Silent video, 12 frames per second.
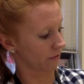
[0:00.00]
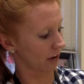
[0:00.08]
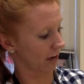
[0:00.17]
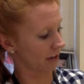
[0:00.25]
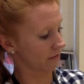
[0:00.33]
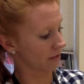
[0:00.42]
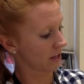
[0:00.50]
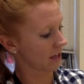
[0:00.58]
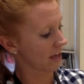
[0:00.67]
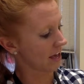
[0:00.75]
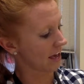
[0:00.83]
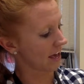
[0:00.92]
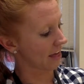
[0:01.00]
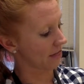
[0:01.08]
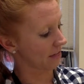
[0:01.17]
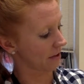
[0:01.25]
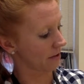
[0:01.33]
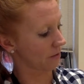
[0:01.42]
5,
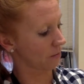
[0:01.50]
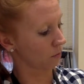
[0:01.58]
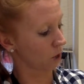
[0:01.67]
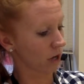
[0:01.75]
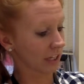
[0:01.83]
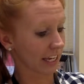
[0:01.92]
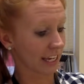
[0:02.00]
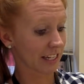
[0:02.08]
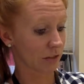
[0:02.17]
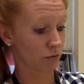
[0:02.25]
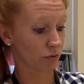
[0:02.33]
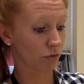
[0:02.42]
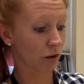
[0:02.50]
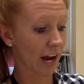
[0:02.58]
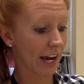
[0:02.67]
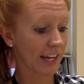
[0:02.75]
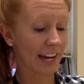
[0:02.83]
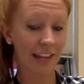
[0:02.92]
and the long hand is
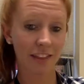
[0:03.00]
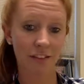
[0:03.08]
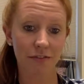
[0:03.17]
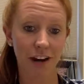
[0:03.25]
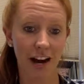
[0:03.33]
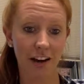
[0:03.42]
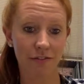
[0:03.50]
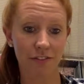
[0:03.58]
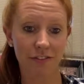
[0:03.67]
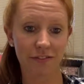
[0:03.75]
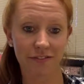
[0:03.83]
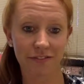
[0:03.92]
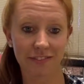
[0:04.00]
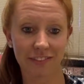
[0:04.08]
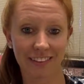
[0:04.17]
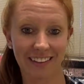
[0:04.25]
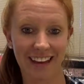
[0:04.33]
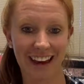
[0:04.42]
right at the 5.
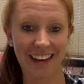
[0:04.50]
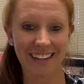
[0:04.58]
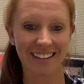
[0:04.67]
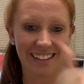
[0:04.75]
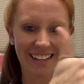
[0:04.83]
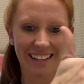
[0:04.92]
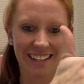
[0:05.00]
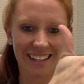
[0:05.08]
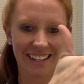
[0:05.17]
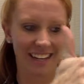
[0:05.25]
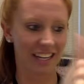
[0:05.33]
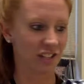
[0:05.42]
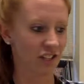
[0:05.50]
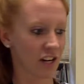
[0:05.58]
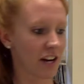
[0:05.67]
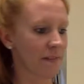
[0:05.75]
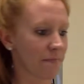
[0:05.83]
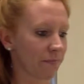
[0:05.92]
Okay? Nice
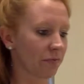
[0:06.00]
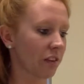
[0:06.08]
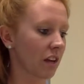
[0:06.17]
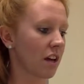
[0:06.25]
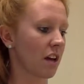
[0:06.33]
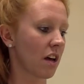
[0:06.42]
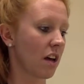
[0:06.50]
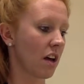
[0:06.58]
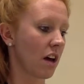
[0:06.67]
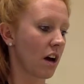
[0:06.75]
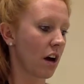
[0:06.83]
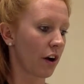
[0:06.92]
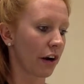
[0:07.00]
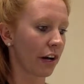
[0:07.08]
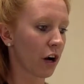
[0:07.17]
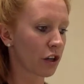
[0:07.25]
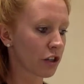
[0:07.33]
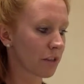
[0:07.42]
job. All
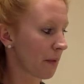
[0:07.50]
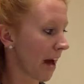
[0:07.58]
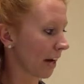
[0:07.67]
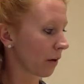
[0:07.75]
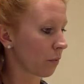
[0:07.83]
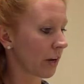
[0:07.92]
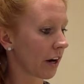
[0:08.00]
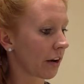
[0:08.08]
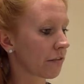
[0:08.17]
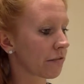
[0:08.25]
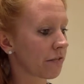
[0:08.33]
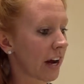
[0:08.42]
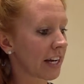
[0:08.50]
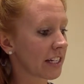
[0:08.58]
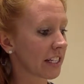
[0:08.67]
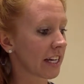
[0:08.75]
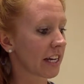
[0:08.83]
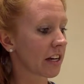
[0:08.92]
right, on to the back. We are
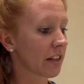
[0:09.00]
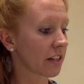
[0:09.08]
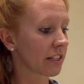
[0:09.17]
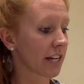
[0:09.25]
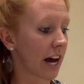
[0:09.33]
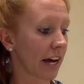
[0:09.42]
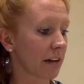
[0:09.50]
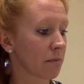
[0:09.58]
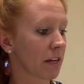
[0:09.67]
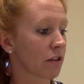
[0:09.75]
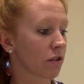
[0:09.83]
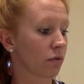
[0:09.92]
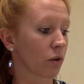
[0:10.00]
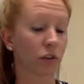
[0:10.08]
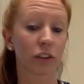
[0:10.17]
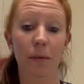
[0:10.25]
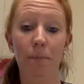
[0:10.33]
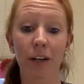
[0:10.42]
finding the time
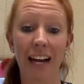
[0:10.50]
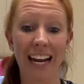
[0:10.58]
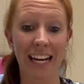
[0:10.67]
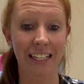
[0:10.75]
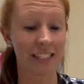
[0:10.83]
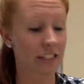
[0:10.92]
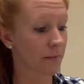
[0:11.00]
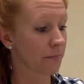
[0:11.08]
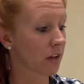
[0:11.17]
interval, number 8.